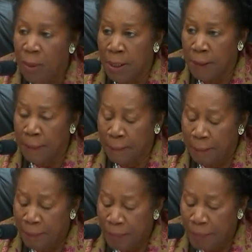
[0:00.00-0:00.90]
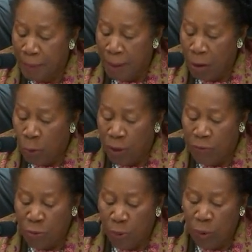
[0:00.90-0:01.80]
Mata, one
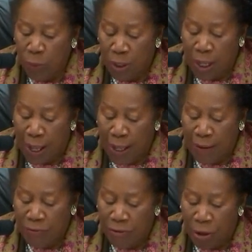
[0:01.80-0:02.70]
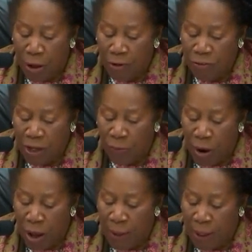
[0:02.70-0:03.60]
of the twenty-one lives lost at
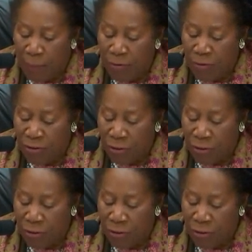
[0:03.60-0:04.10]
Robb Elementary